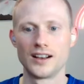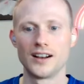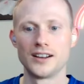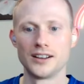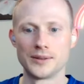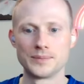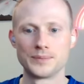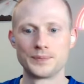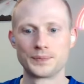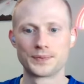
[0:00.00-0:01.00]

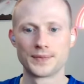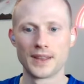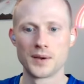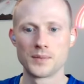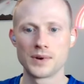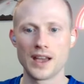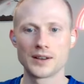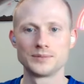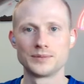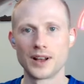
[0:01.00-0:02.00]
But yeah,
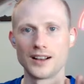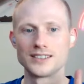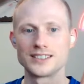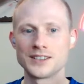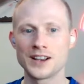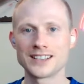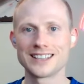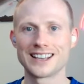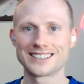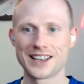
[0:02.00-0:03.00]
see you guys
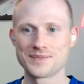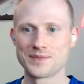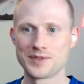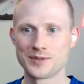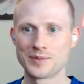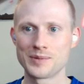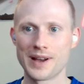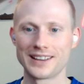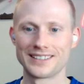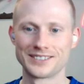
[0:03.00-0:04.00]
next time.
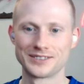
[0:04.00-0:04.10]
Bye-bye.